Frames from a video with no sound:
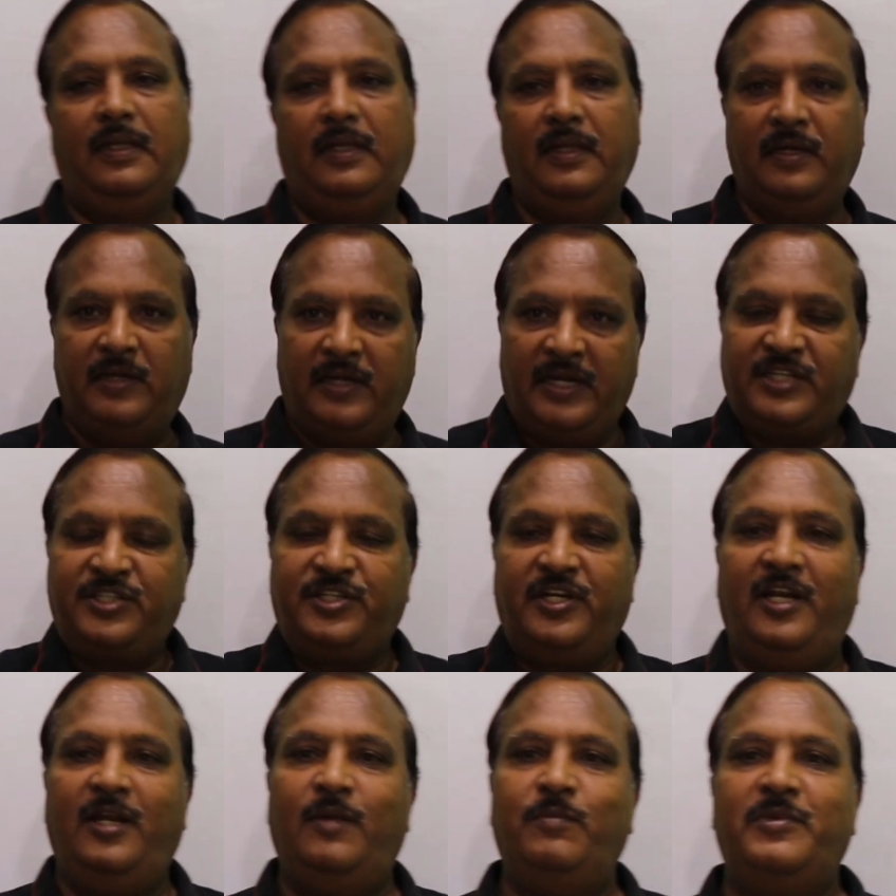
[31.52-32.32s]

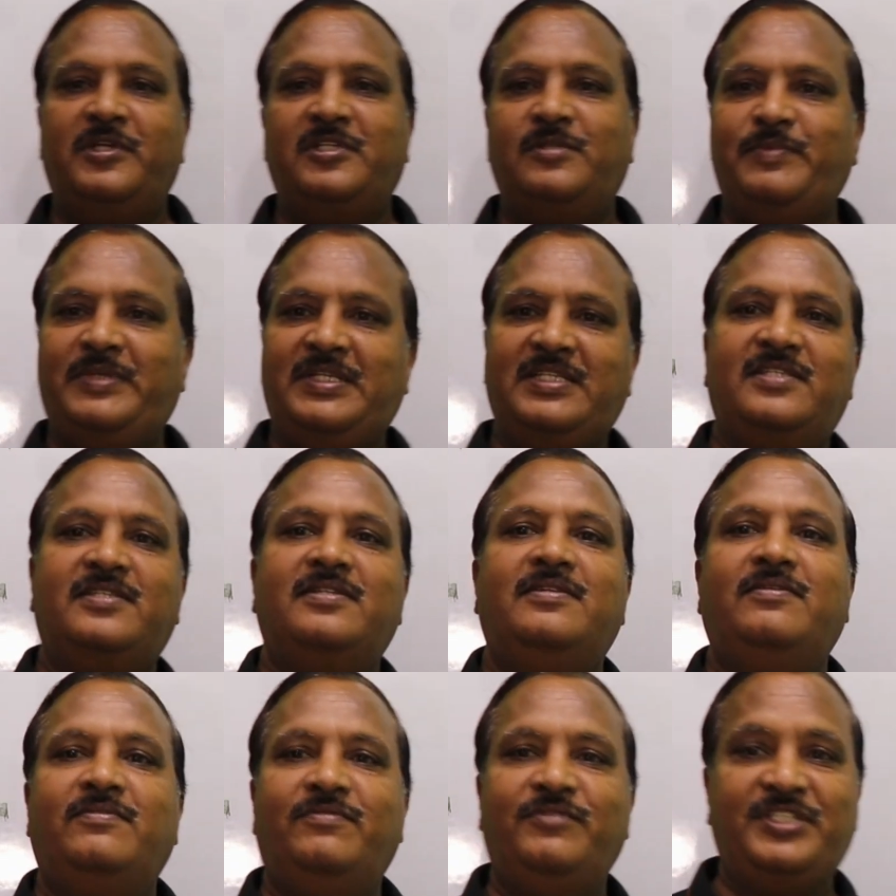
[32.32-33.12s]
Irrational numbers means
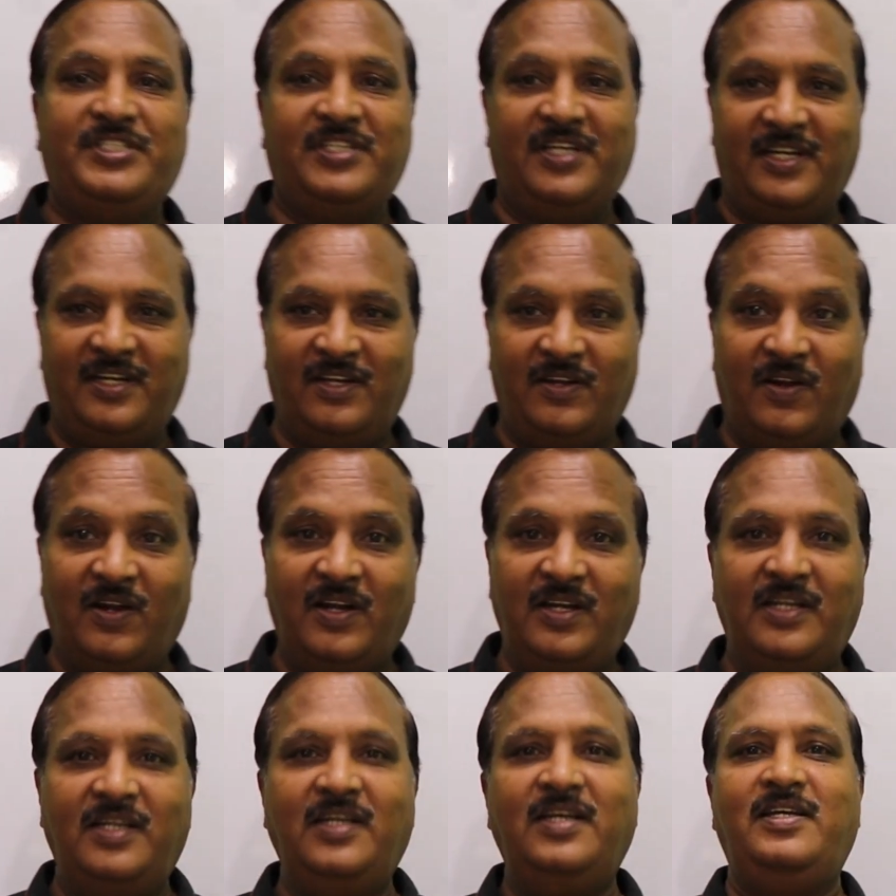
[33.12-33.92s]
which are
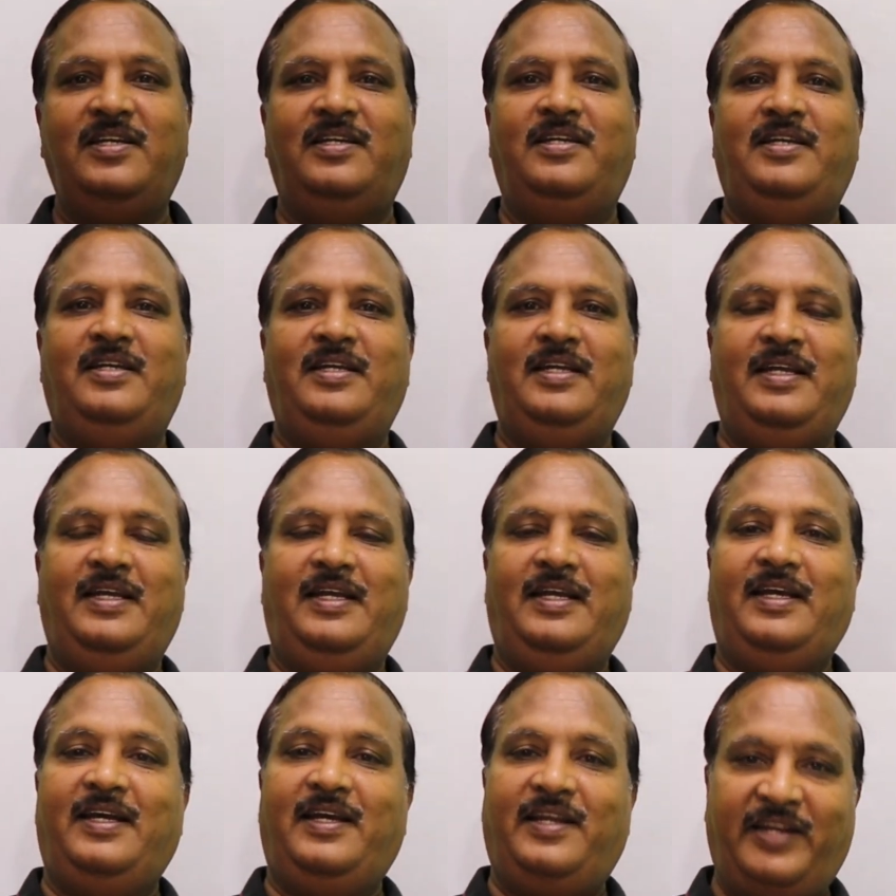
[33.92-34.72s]
not
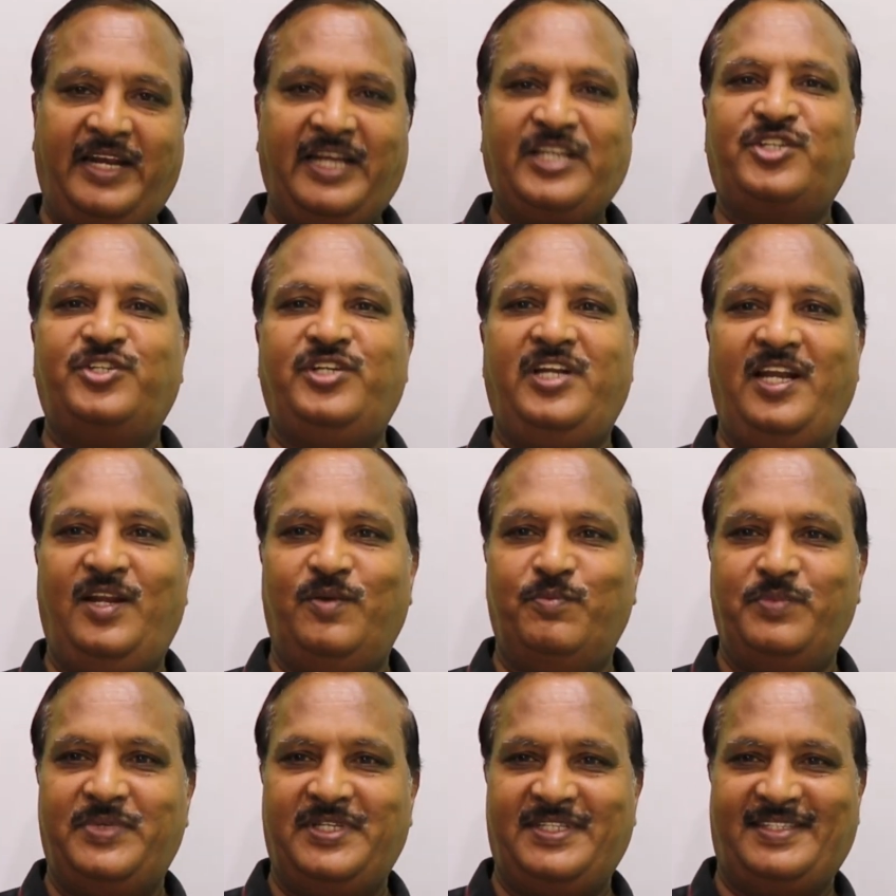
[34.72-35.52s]
rational
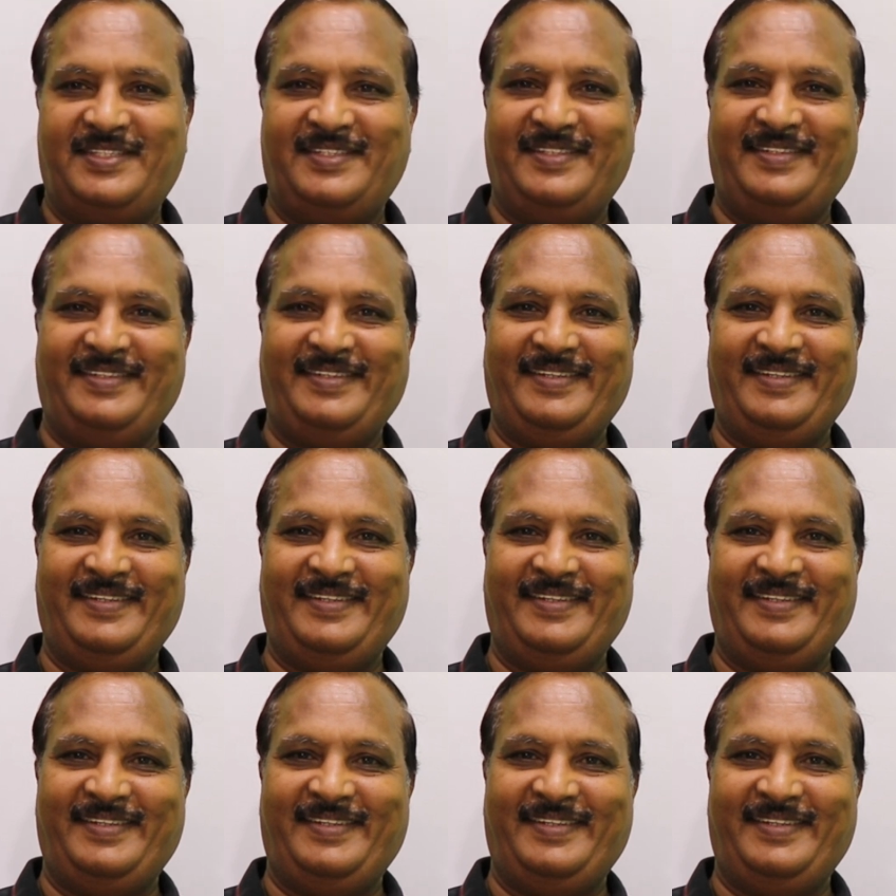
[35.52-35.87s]
numbers.